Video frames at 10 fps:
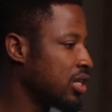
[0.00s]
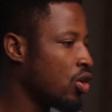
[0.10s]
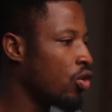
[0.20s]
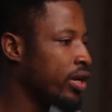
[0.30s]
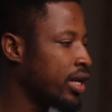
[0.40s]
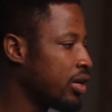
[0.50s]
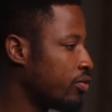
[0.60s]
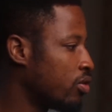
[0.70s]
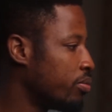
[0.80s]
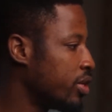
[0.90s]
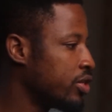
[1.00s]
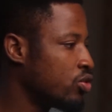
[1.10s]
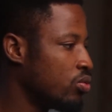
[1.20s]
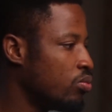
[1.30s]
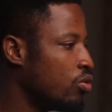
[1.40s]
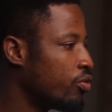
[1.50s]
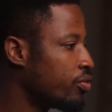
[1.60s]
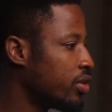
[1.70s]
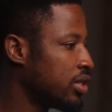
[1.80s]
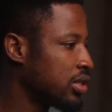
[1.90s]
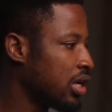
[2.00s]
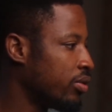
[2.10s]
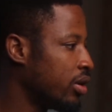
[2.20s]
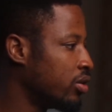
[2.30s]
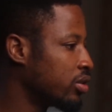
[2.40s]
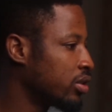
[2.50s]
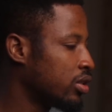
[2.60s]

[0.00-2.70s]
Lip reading: it okay for me to move things around?